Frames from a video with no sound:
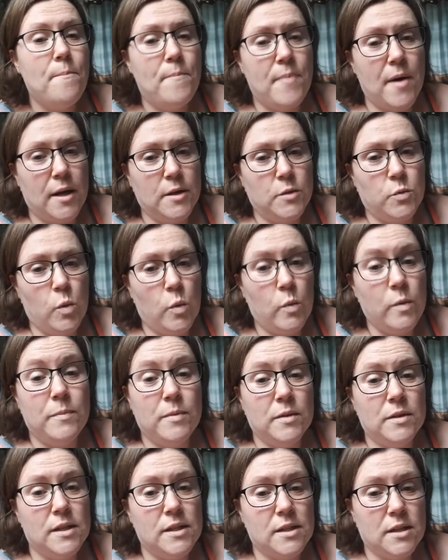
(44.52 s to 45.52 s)
But we will
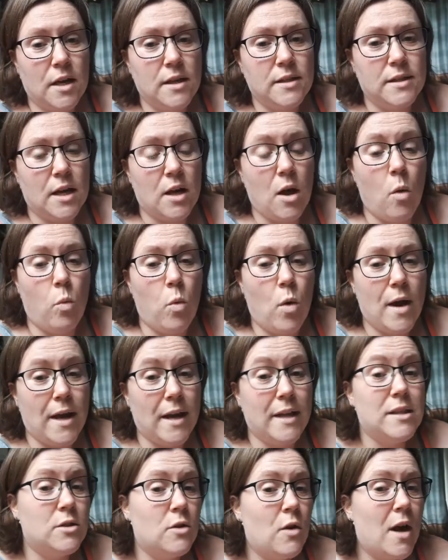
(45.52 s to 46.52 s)
be discussing why
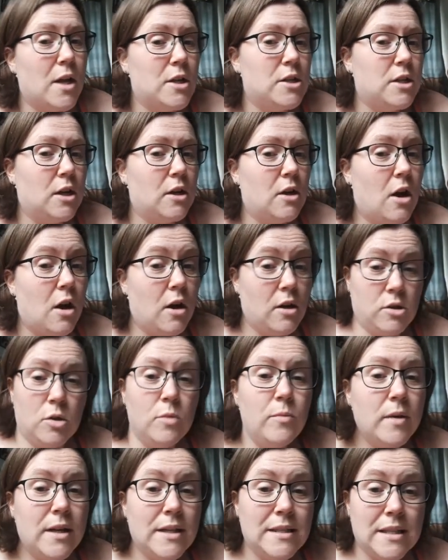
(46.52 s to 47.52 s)
it's not actually a
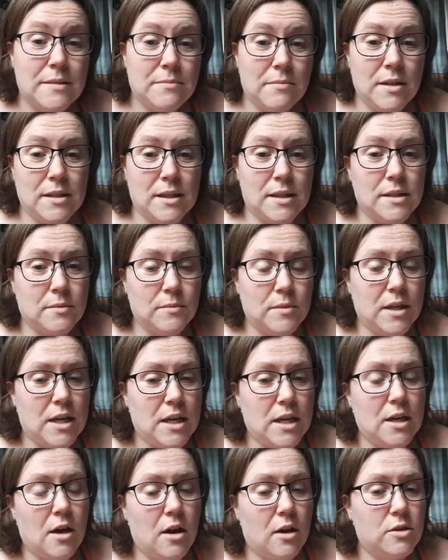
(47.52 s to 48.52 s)
castle, because it's missing some
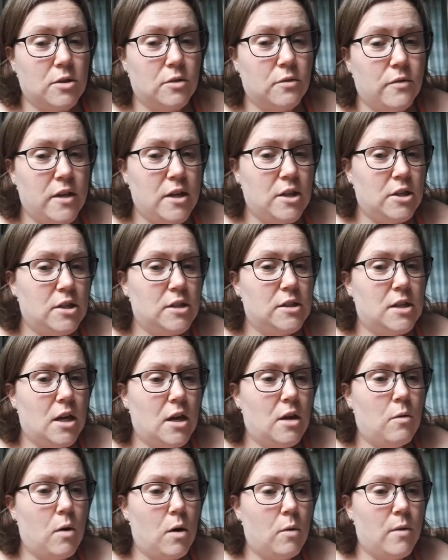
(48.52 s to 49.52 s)
key castle features
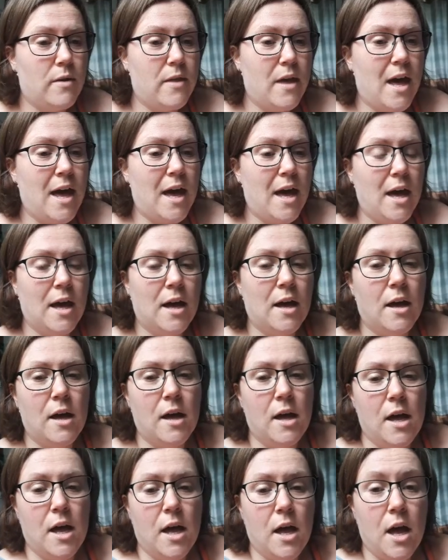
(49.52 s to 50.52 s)
while we're there,
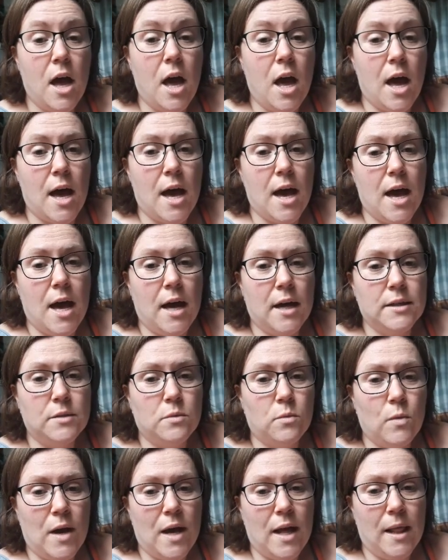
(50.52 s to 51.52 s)
as
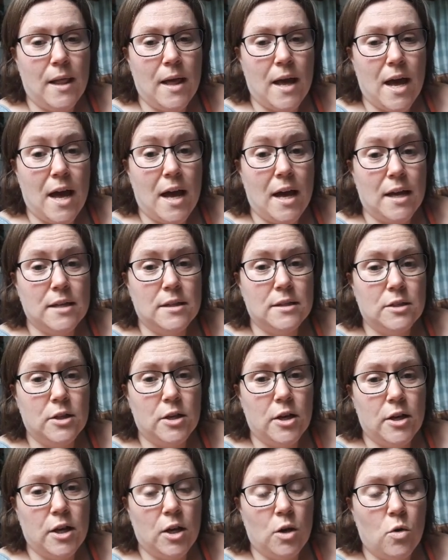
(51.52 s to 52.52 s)
well as
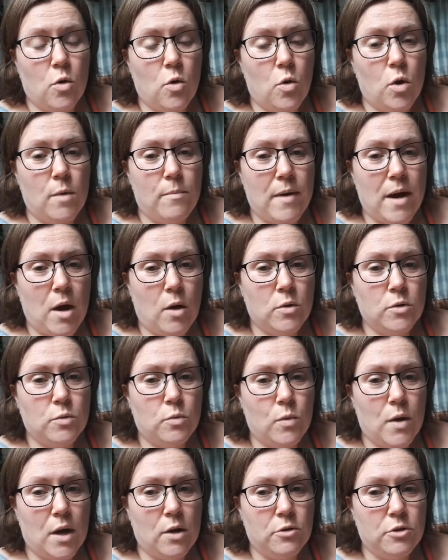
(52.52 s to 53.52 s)
learning all about
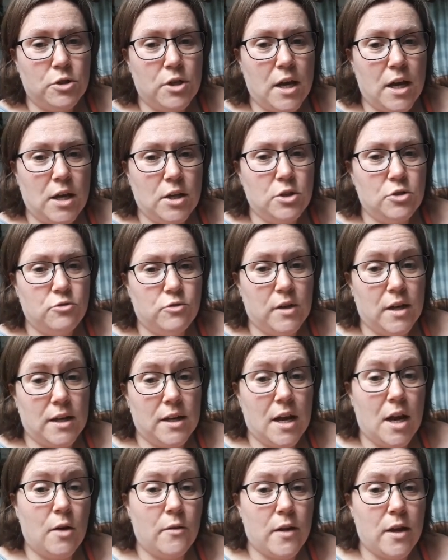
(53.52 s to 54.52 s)
Welsh history
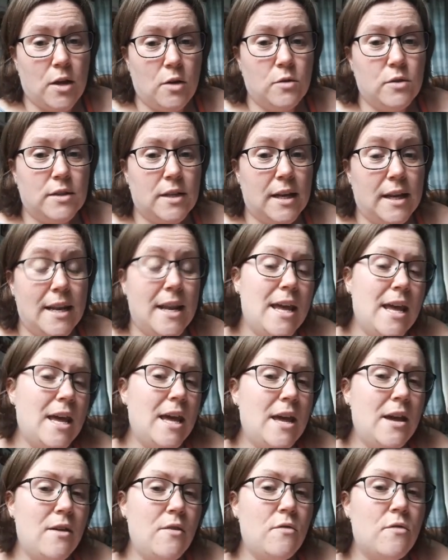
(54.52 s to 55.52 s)
and how they used to
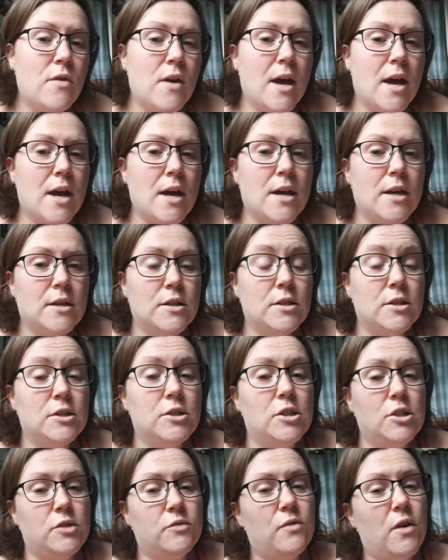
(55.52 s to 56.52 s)
live. And
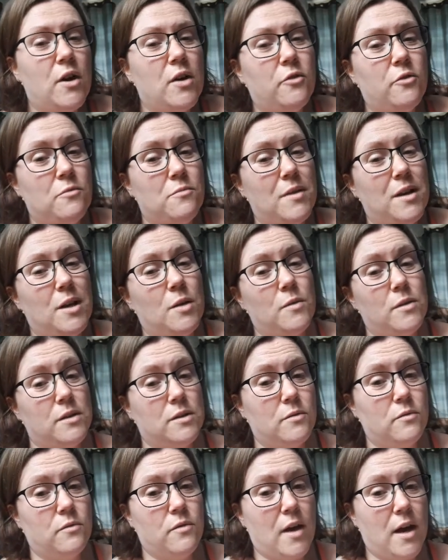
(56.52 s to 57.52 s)
she's very familiar with
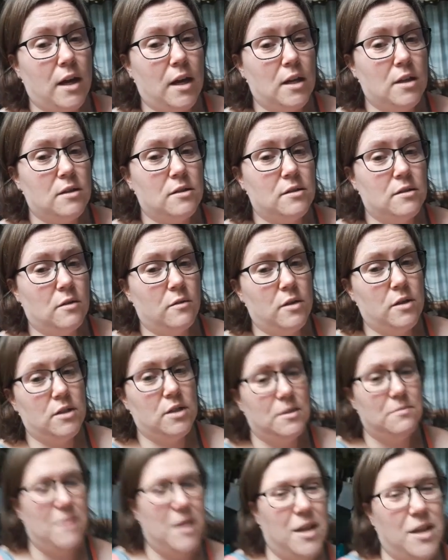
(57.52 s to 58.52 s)
St Fagans, so it's
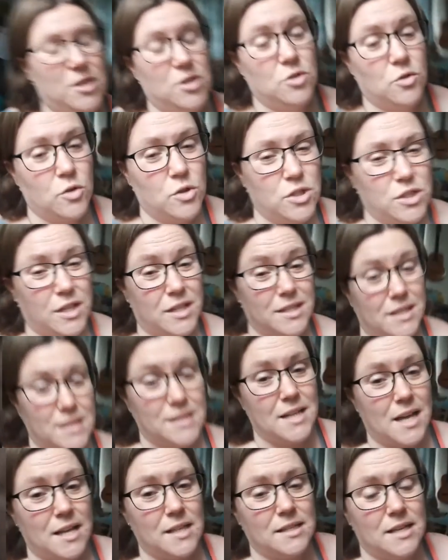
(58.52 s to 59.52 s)
just making sure she
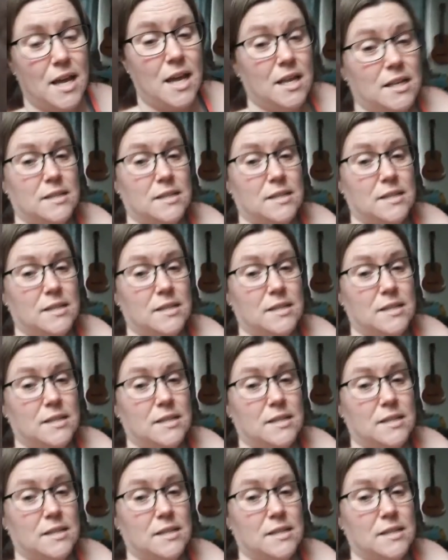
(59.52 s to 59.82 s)
understands